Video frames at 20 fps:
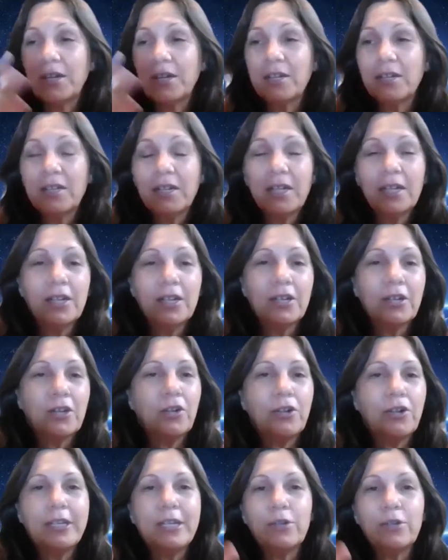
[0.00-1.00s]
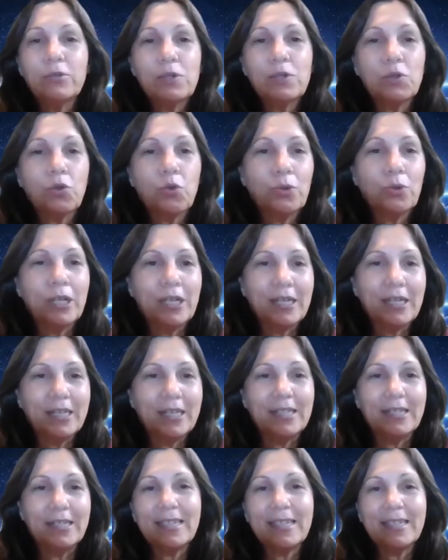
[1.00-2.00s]
on a clear
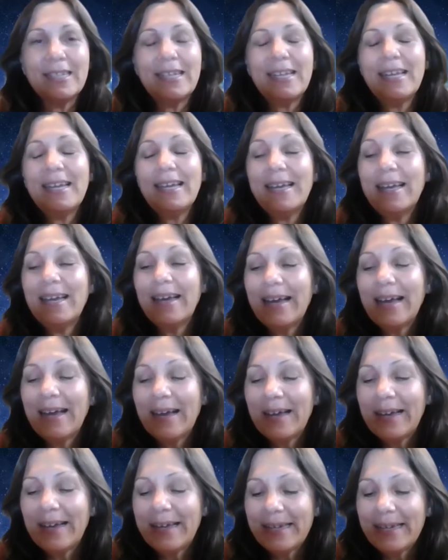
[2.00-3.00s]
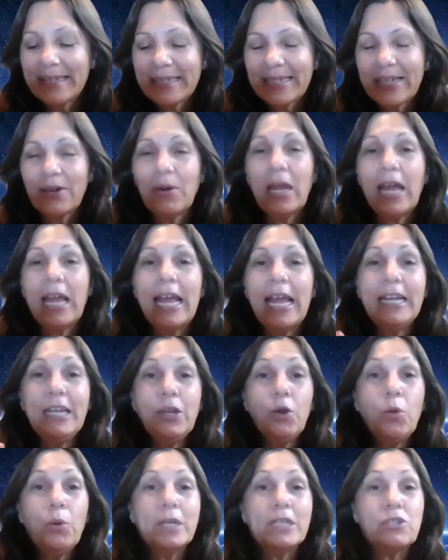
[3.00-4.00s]
screen. So
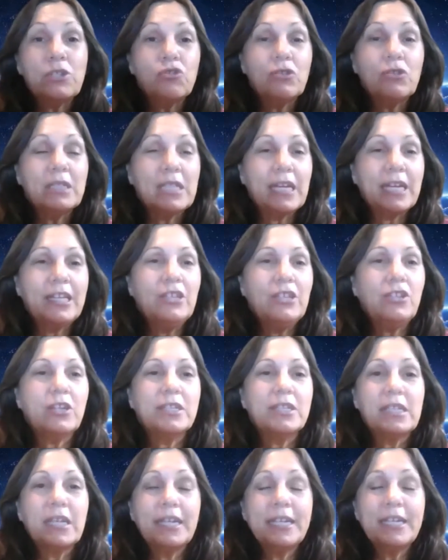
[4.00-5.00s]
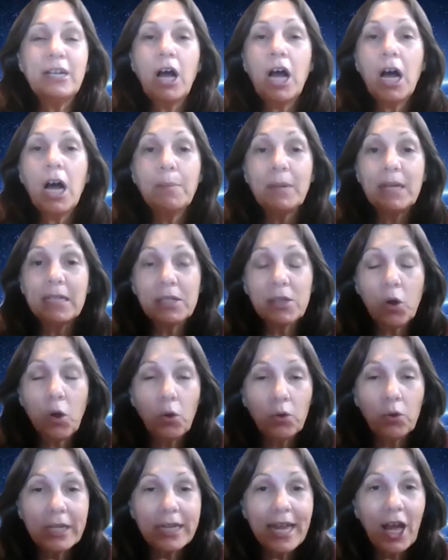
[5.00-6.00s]
any questions, any thoughts, any comments
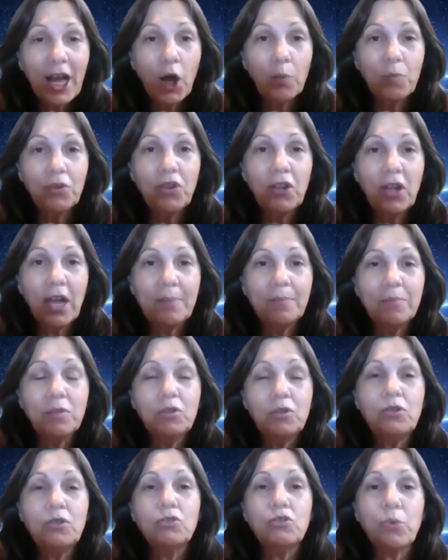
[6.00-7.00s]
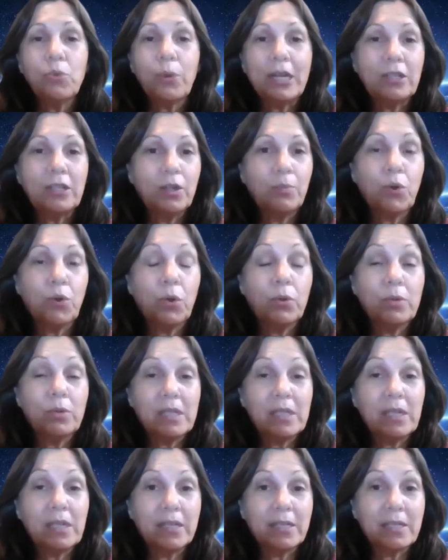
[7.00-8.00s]
only help them to direct the
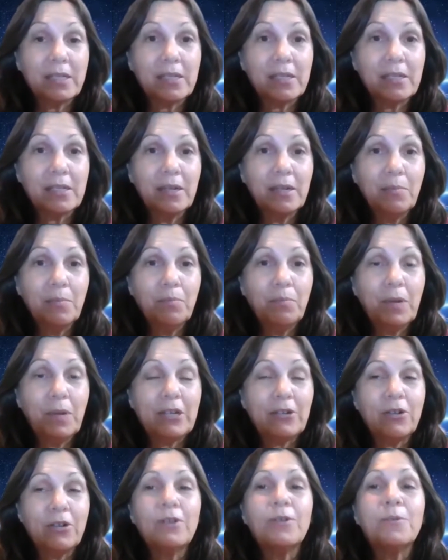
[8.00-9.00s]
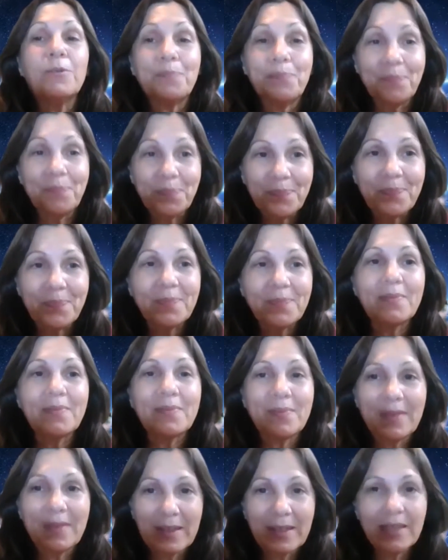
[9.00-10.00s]
process better.
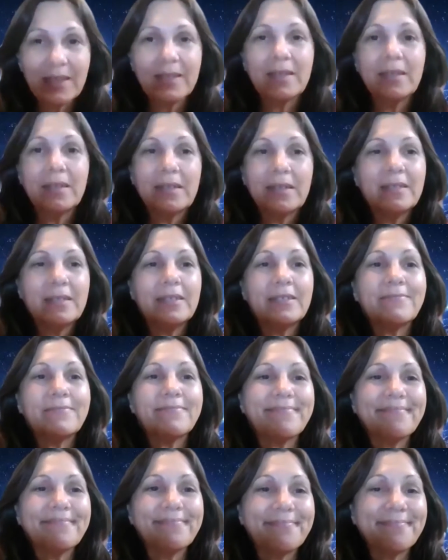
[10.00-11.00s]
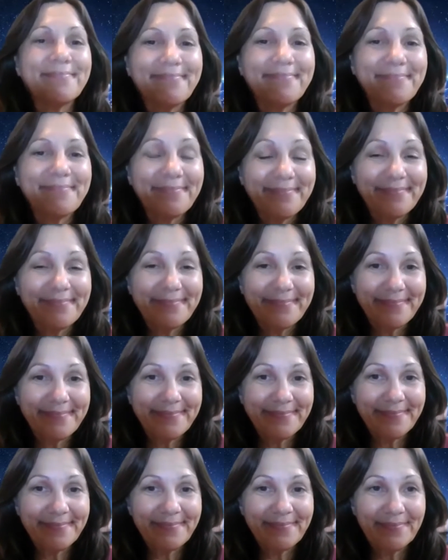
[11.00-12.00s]
Um, a comment from
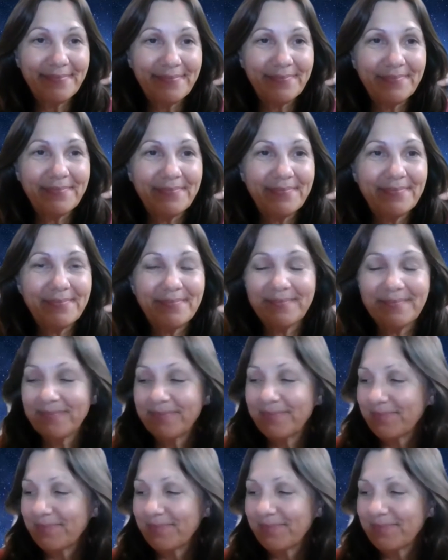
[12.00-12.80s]
me, um,